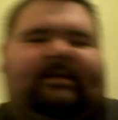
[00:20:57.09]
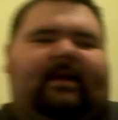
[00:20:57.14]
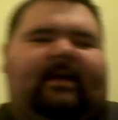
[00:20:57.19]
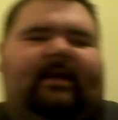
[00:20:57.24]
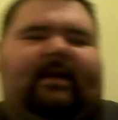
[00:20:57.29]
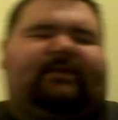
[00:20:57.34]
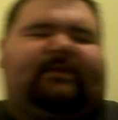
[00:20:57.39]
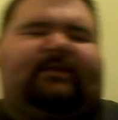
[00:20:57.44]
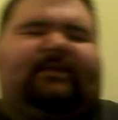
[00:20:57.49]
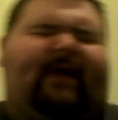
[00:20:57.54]
It's
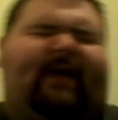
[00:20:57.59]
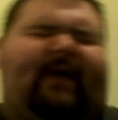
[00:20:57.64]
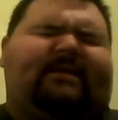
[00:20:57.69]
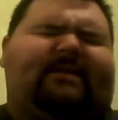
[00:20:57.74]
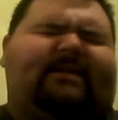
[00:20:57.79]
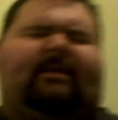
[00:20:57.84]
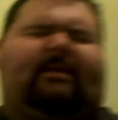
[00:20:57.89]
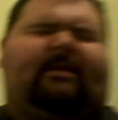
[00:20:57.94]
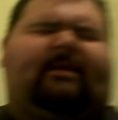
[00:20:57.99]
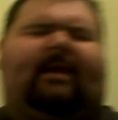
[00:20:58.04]

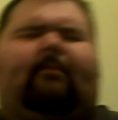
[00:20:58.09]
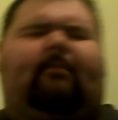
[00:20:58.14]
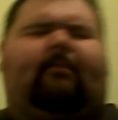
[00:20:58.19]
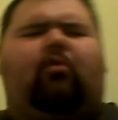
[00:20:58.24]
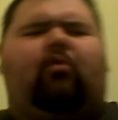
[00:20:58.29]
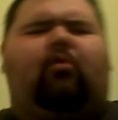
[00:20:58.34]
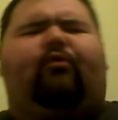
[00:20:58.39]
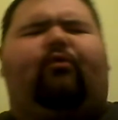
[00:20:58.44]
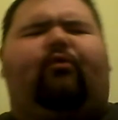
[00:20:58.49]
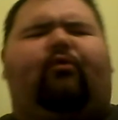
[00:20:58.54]
fascinating that a
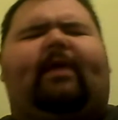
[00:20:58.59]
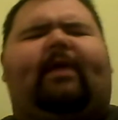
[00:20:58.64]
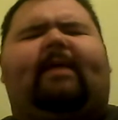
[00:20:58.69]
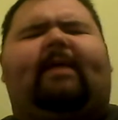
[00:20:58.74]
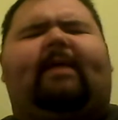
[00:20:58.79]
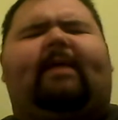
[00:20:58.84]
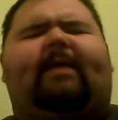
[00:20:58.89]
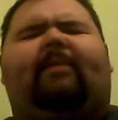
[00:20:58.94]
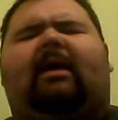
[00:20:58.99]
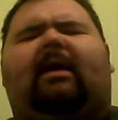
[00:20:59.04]
movie
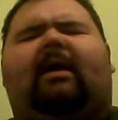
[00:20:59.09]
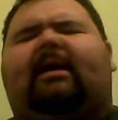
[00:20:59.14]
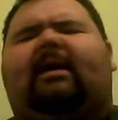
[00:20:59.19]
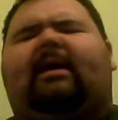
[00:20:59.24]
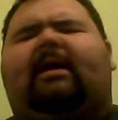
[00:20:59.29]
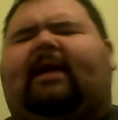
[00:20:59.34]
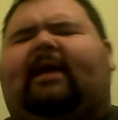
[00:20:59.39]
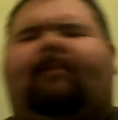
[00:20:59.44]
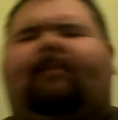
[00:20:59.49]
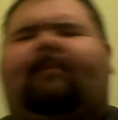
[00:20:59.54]

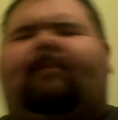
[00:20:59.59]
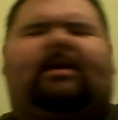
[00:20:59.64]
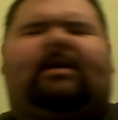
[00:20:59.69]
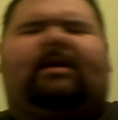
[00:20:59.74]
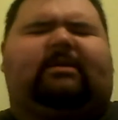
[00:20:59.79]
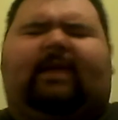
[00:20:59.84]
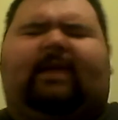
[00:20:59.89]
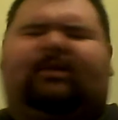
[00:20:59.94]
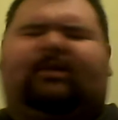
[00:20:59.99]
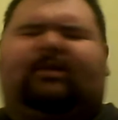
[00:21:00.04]
can be,
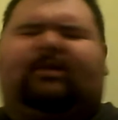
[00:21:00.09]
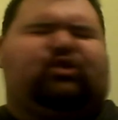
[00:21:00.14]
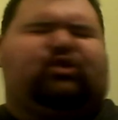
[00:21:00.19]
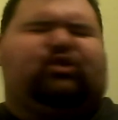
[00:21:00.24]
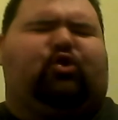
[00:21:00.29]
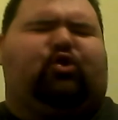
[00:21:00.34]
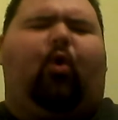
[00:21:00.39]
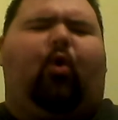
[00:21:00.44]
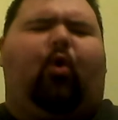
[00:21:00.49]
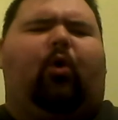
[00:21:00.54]
like the
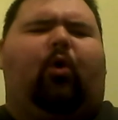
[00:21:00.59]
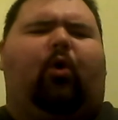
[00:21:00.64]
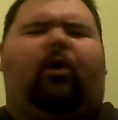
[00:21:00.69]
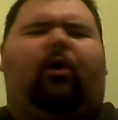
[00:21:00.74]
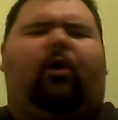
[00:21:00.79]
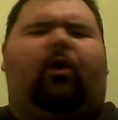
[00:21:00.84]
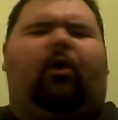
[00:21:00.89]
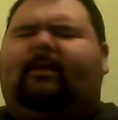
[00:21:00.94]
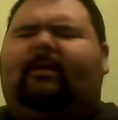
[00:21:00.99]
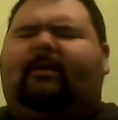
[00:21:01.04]
score
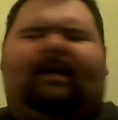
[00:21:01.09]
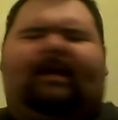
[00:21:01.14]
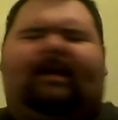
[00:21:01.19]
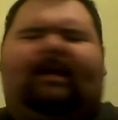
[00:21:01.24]
and the